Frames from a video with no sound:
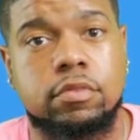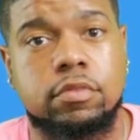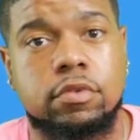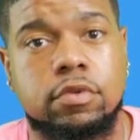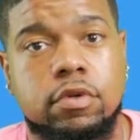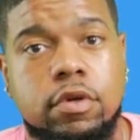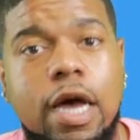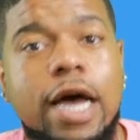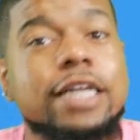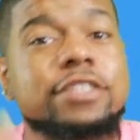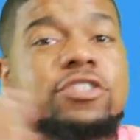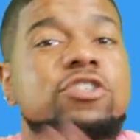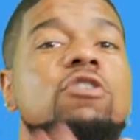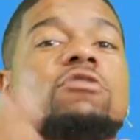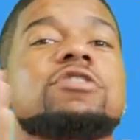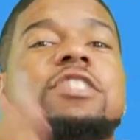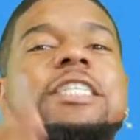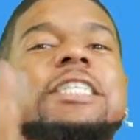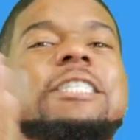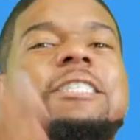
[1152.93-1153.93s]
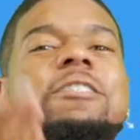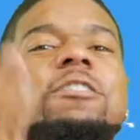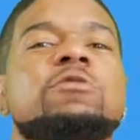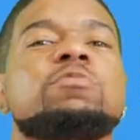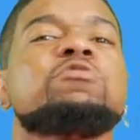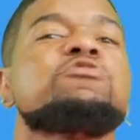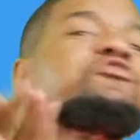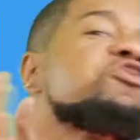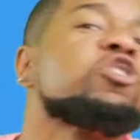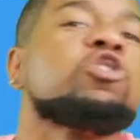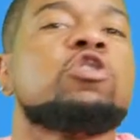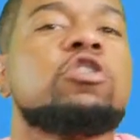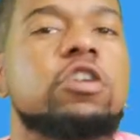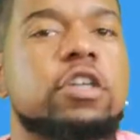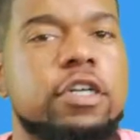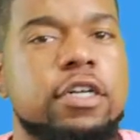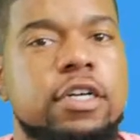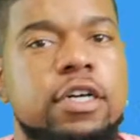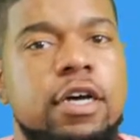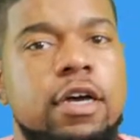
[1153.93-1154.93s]
I told y'all this
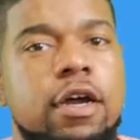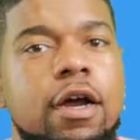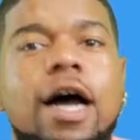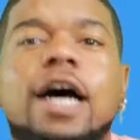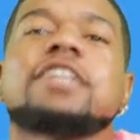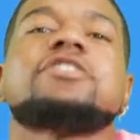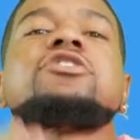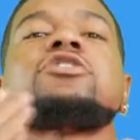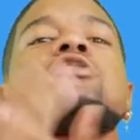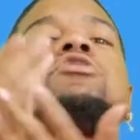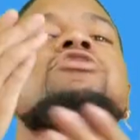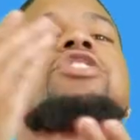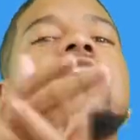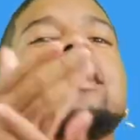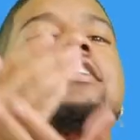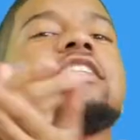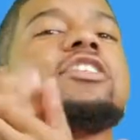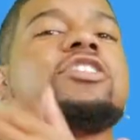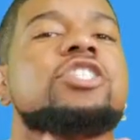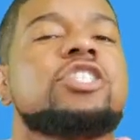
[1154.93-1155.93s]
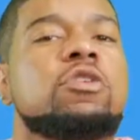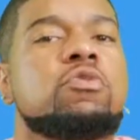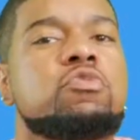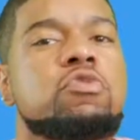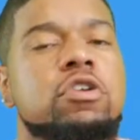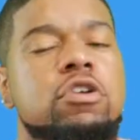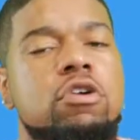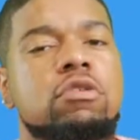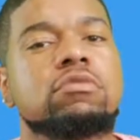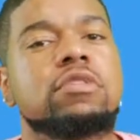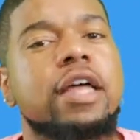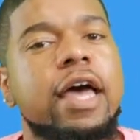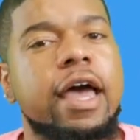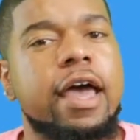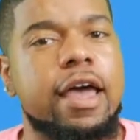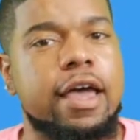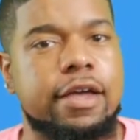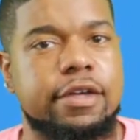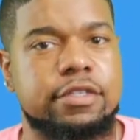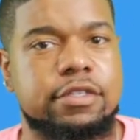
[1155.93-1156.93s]
before. I told y'all this shit wasn't gonna
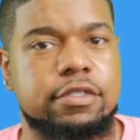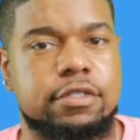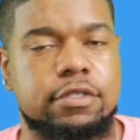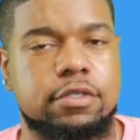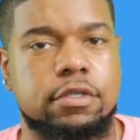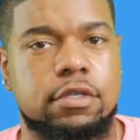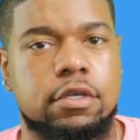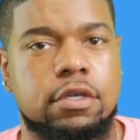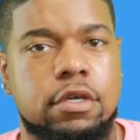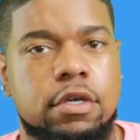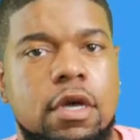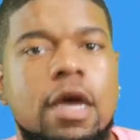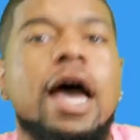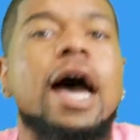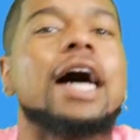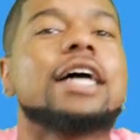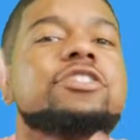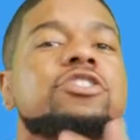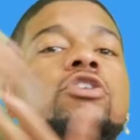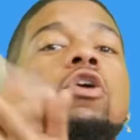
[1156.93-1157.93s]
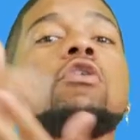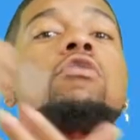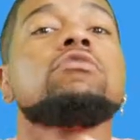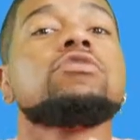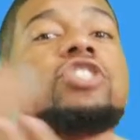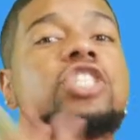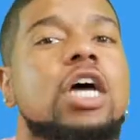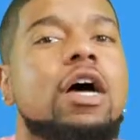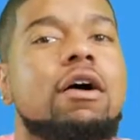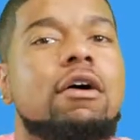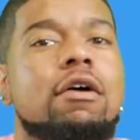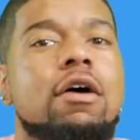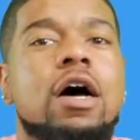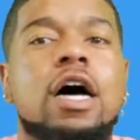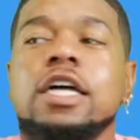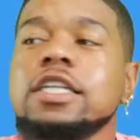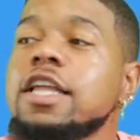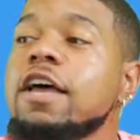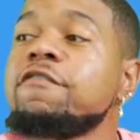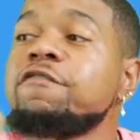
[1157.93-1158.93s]
last. I told y'all
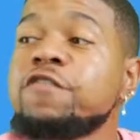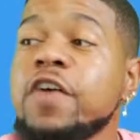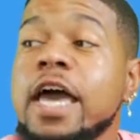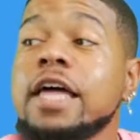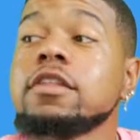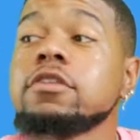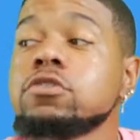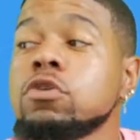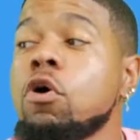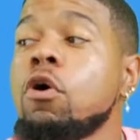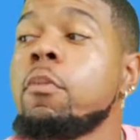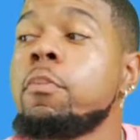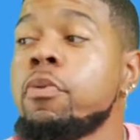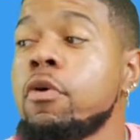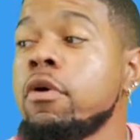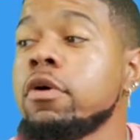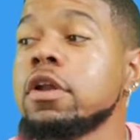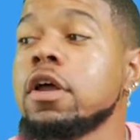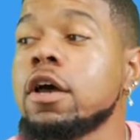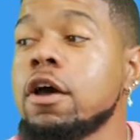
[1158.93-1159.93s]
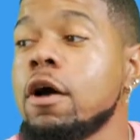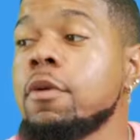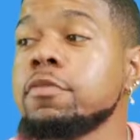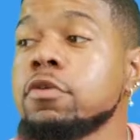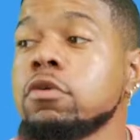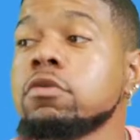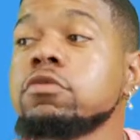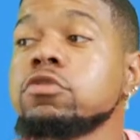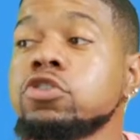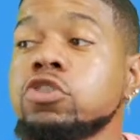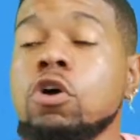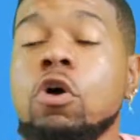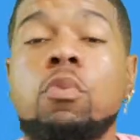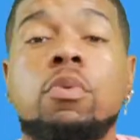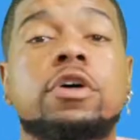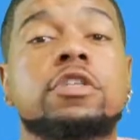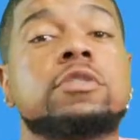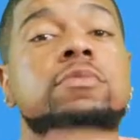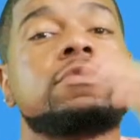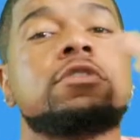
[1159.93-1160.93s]
that Falyn's whole point of coming on the show
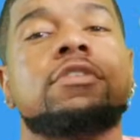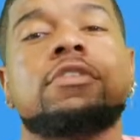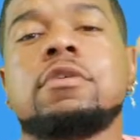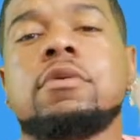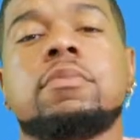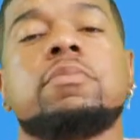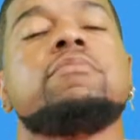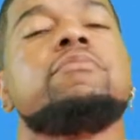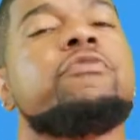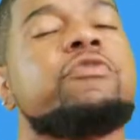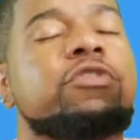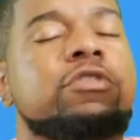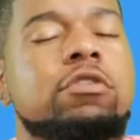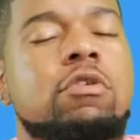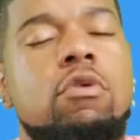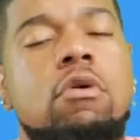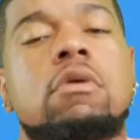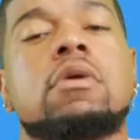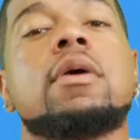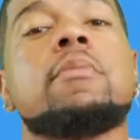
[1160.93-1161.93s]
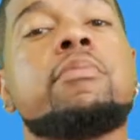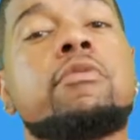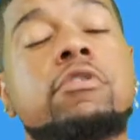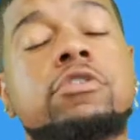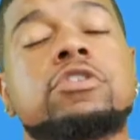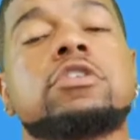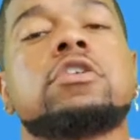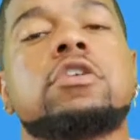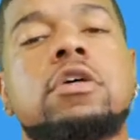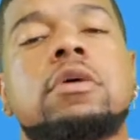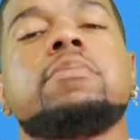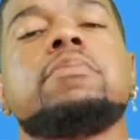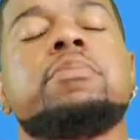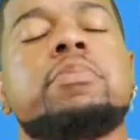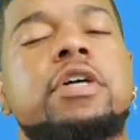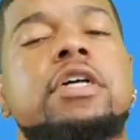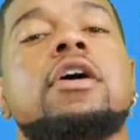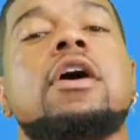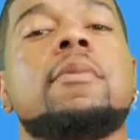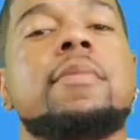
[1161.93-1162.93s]
was so her and Portia could
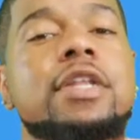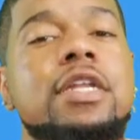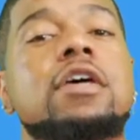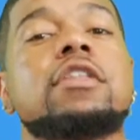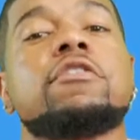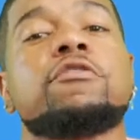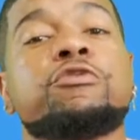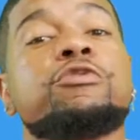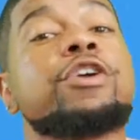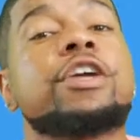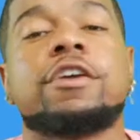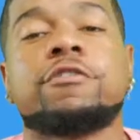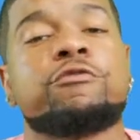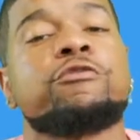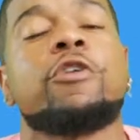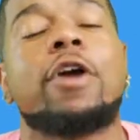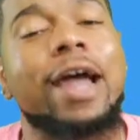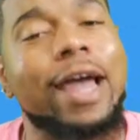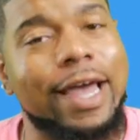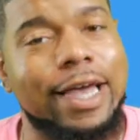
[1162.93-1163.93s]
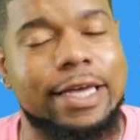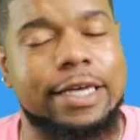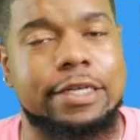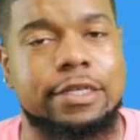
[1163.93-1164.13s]
become another freaking frack.